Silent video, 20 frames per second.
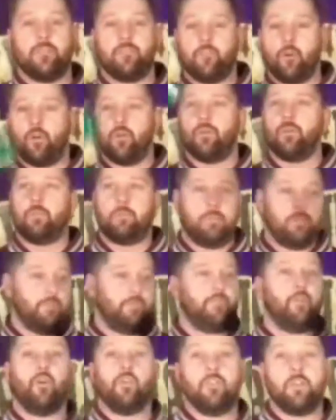a 4
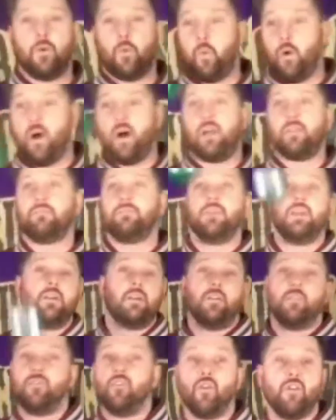and a 1,
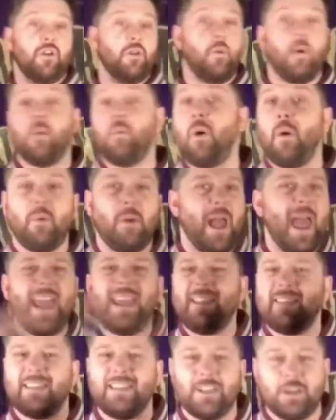4 and a 1,
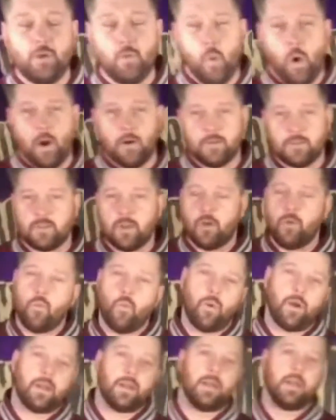anything you want. So
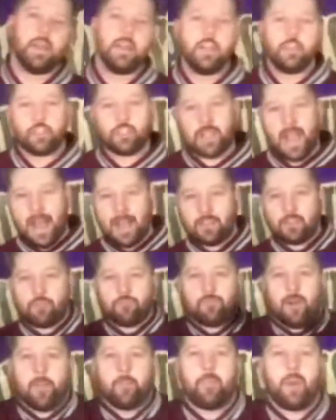we're going to just add the
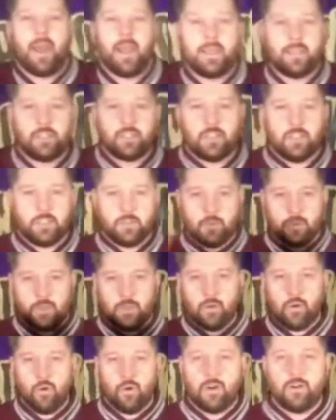rampage to this. We're going
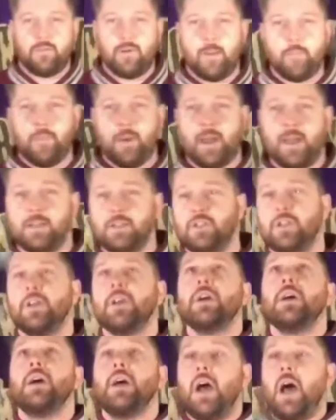to call it a rampage.
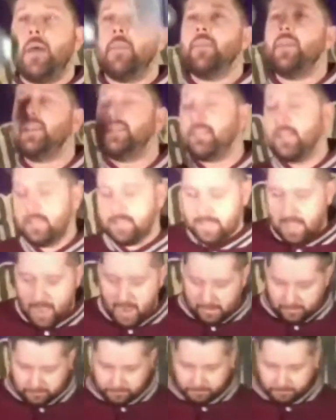And this is that